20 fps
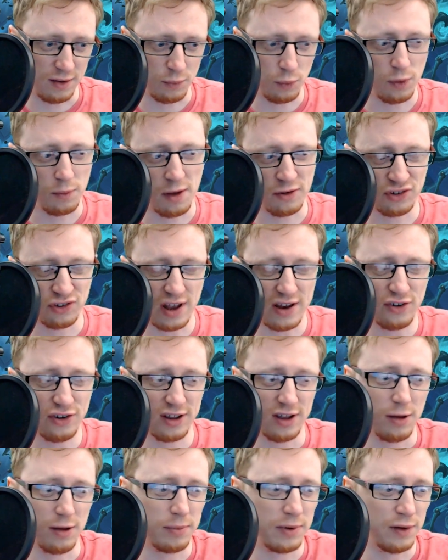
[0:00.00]
essentially
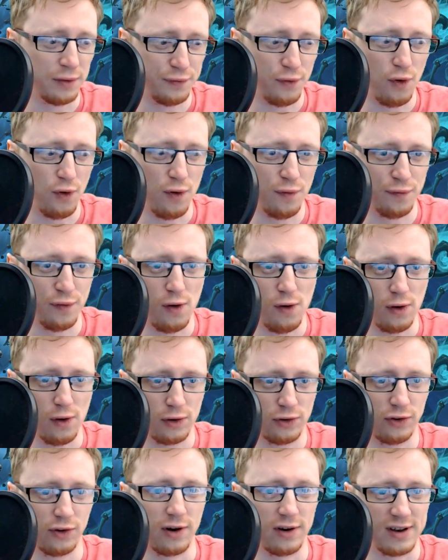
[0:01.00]
it'll be a 4/4 because
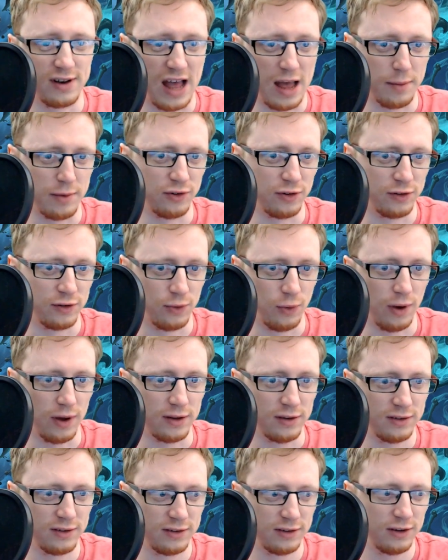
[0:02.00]
you got to damage it
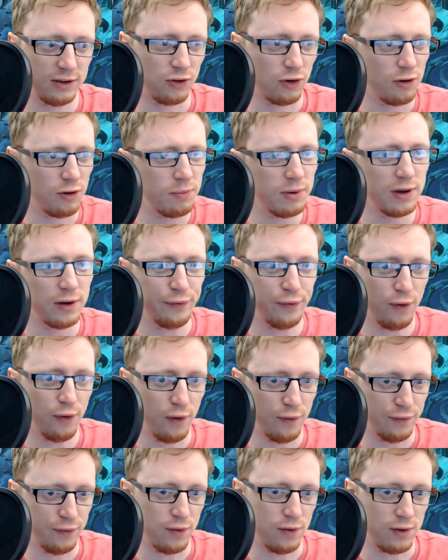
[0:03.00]
twice. So it'd be a
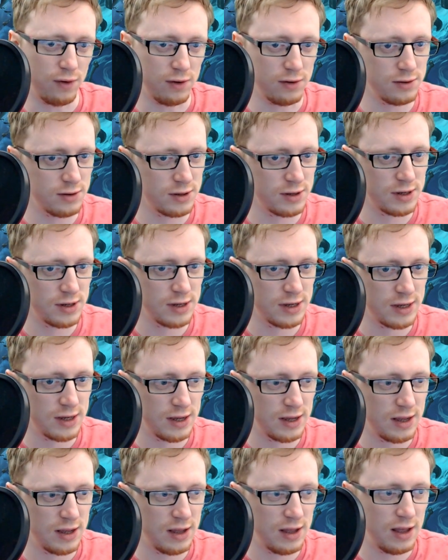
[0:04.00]
4/4.
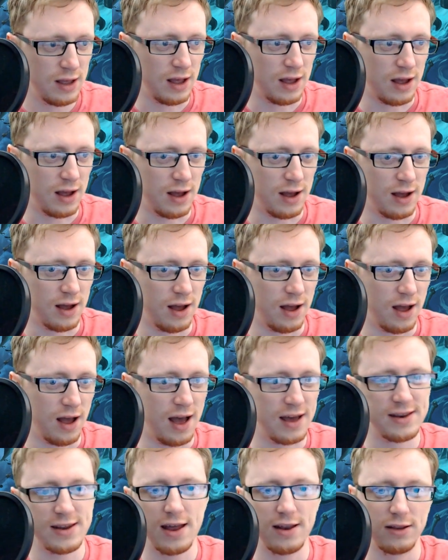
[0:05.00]

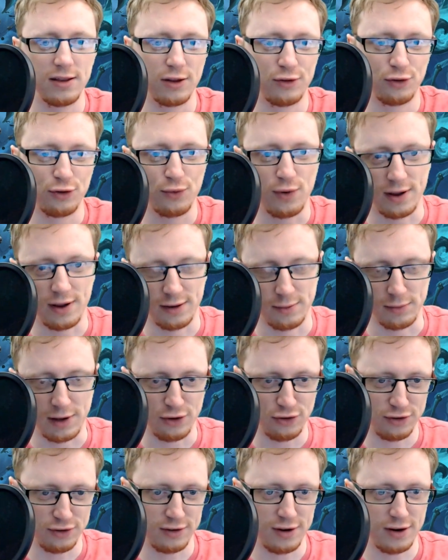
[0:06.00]
And then the 2 random
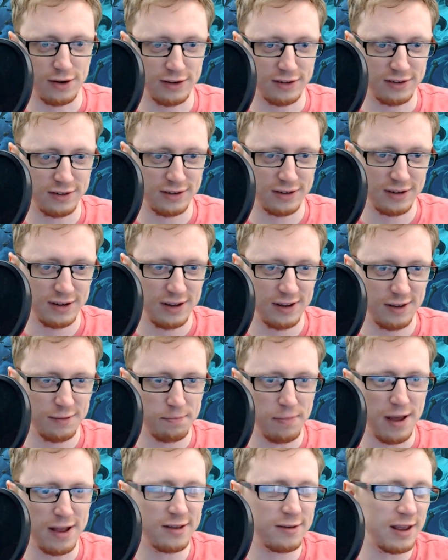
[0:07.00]
legendaries.
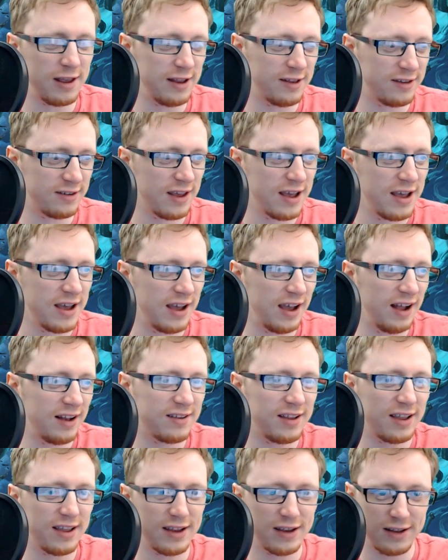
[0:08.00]
It's
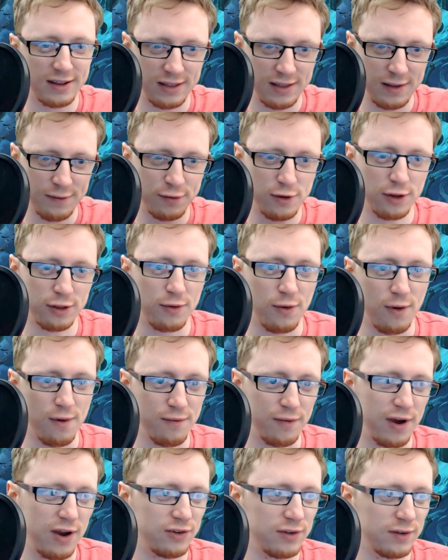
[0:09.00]
like they've got their own
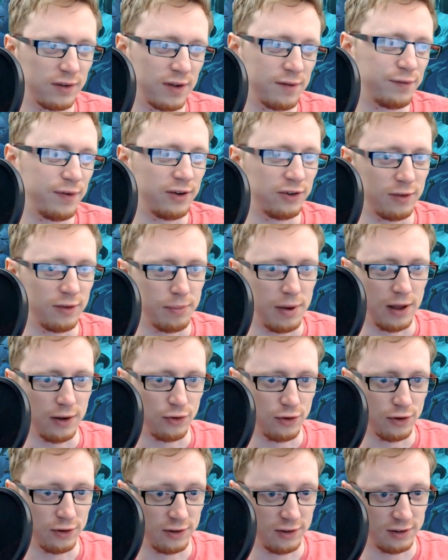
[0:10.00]
version of Confessor
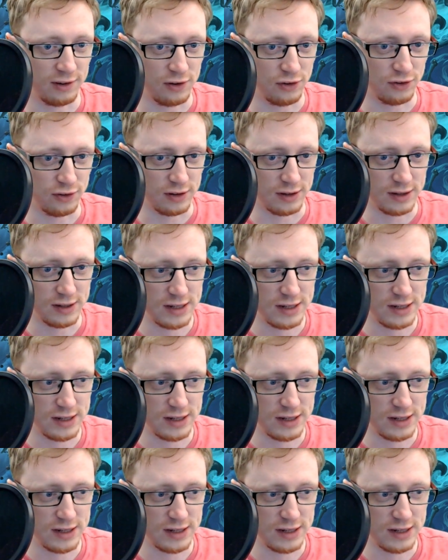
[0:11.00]
Paltress essentially.